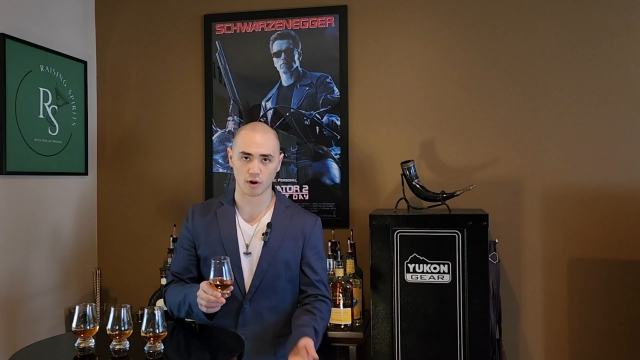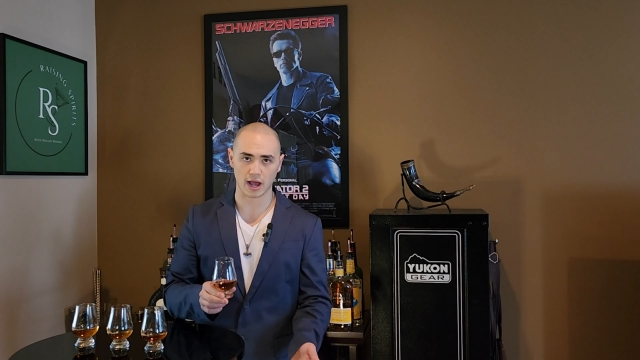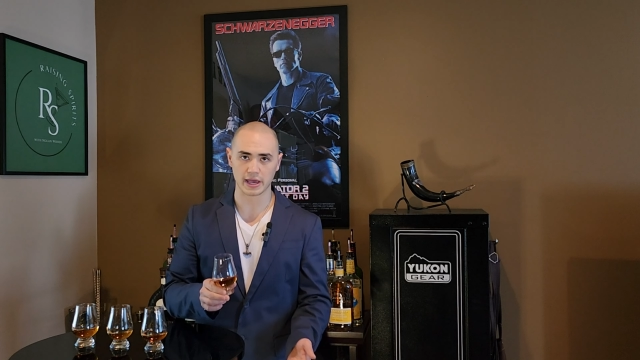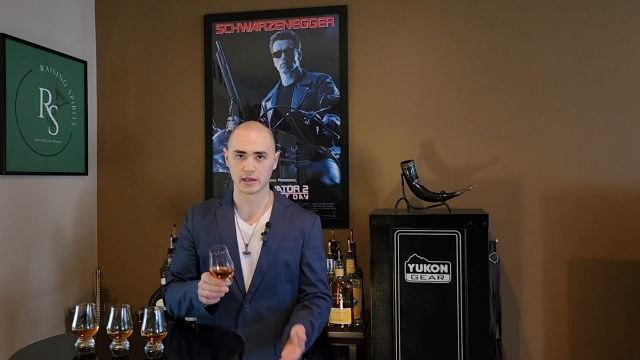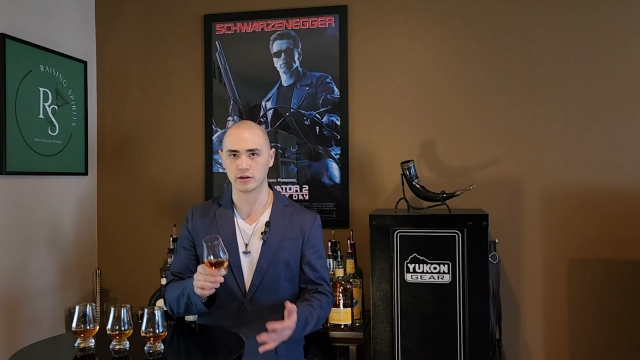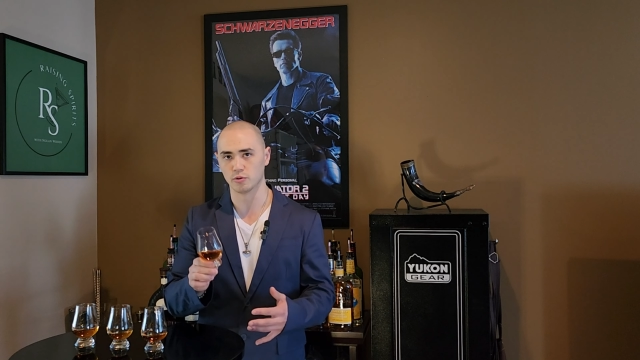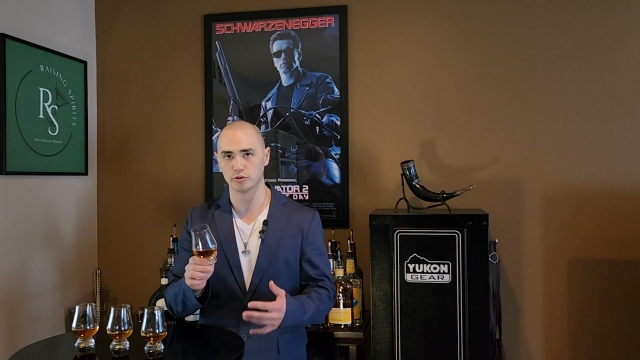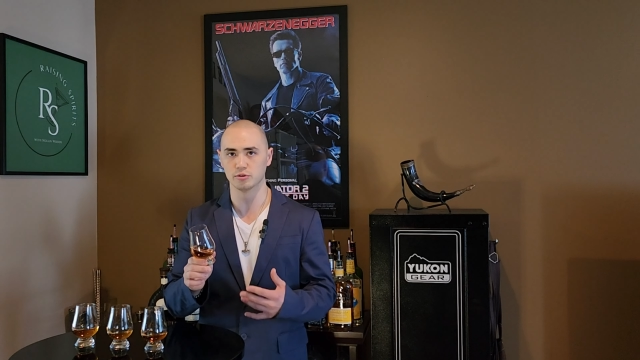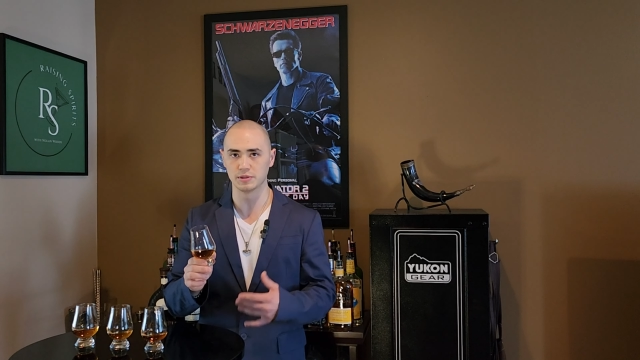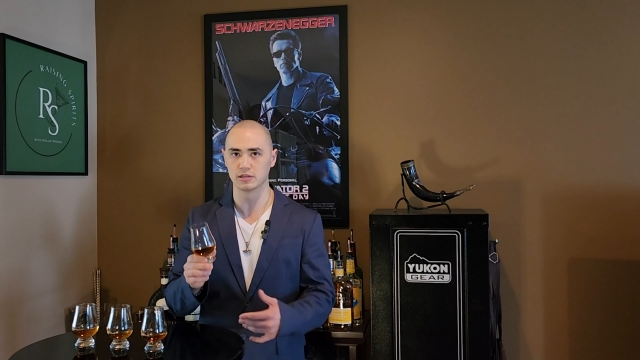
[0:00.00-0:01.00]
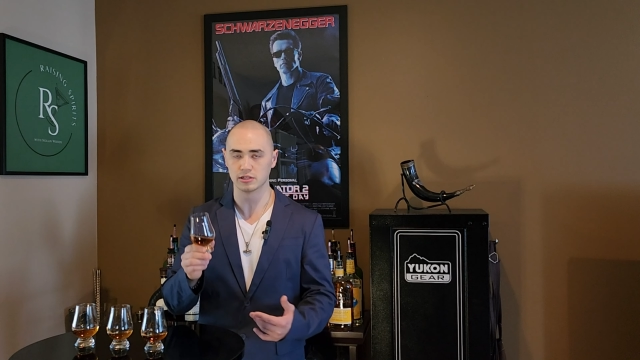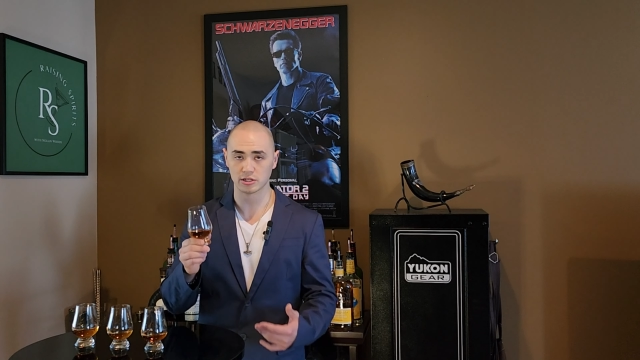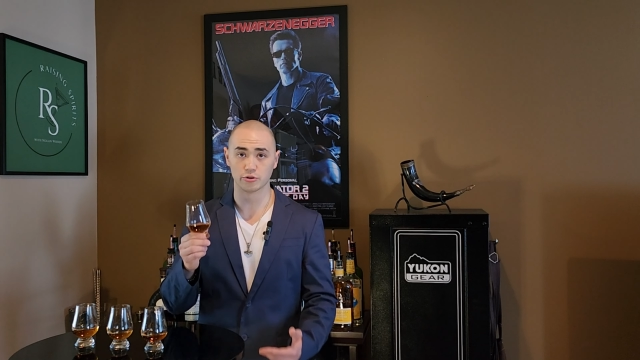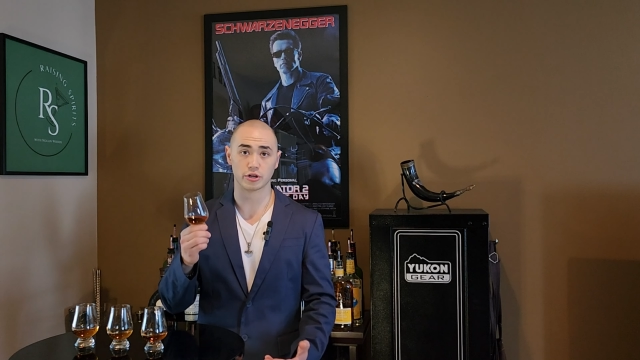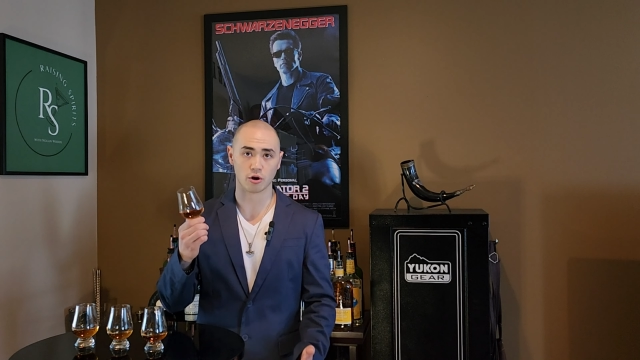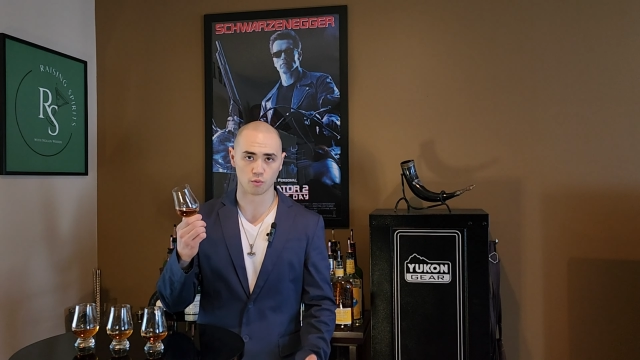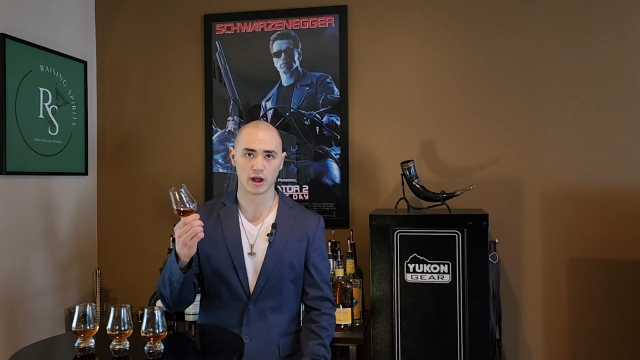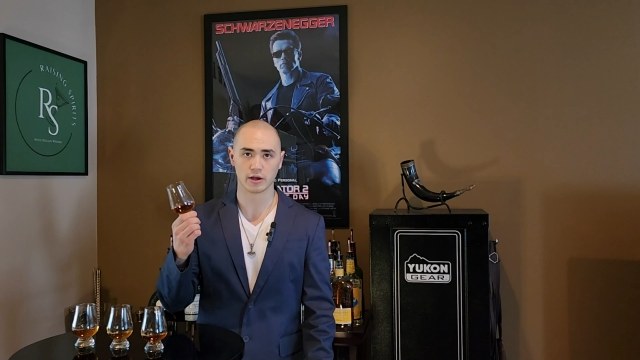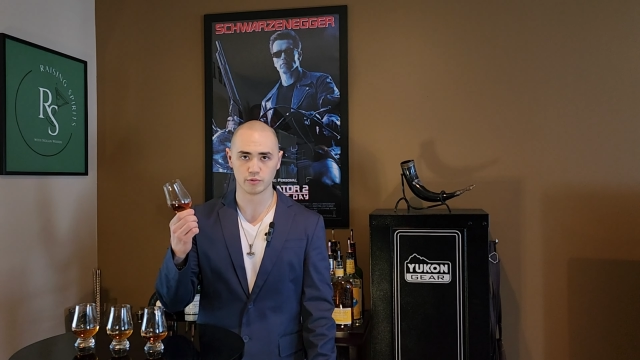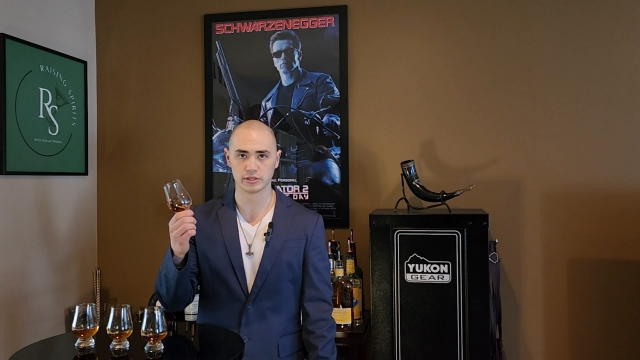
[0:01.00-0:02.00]
rye in order to be considered a
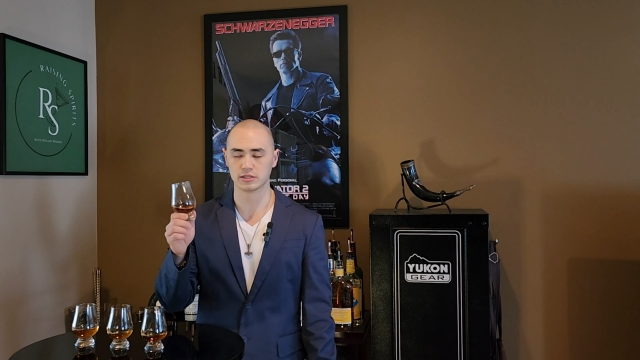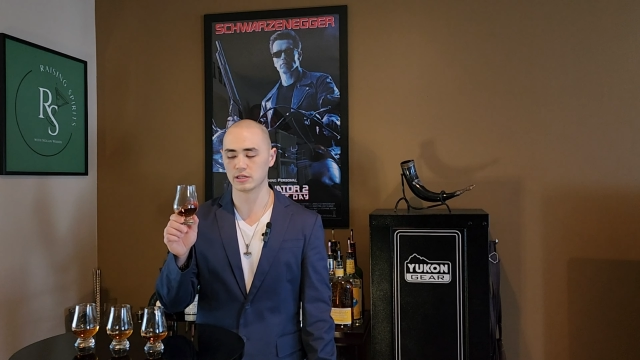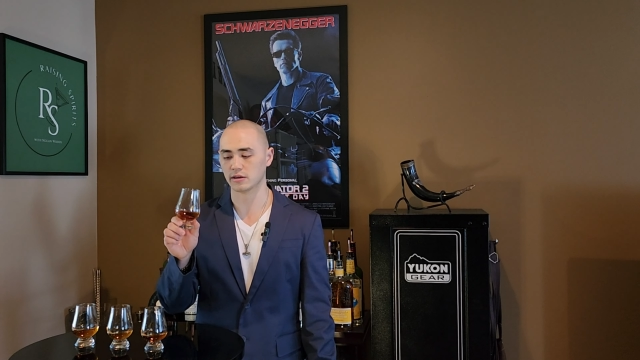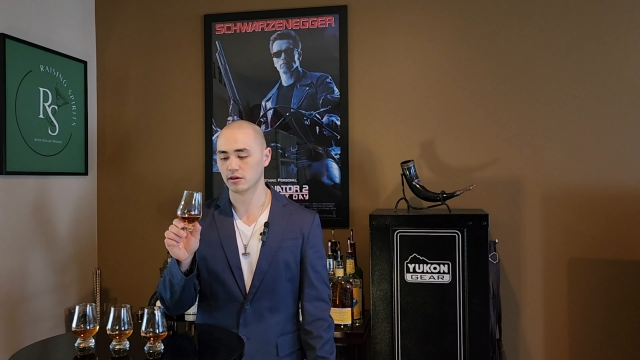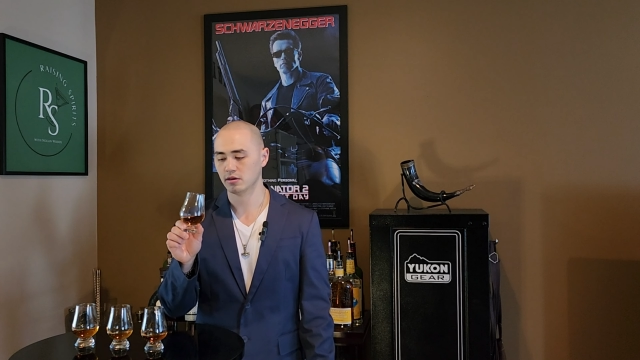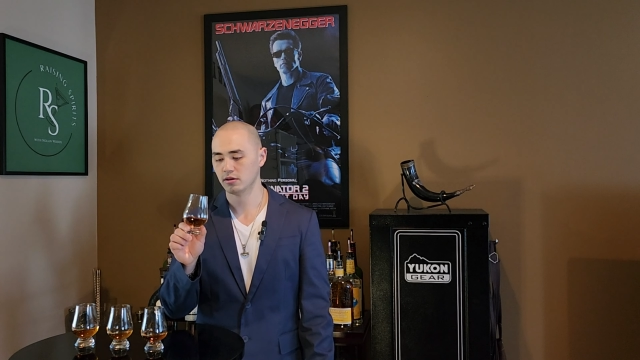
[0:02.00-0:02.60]
rye whiskey.